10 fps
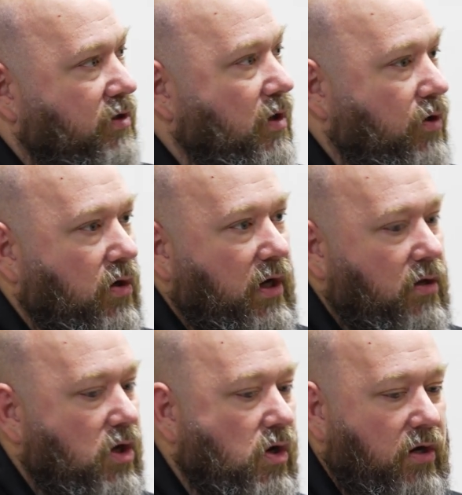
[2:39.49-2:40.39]
So you
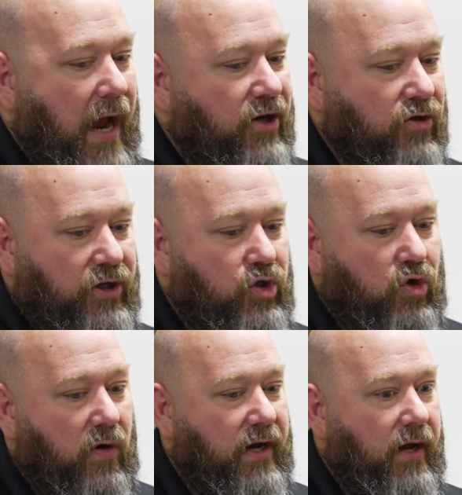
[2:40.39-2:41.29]
can actually
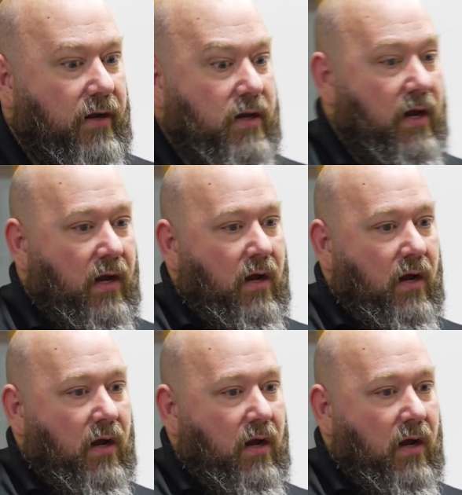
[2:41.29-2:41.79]
trend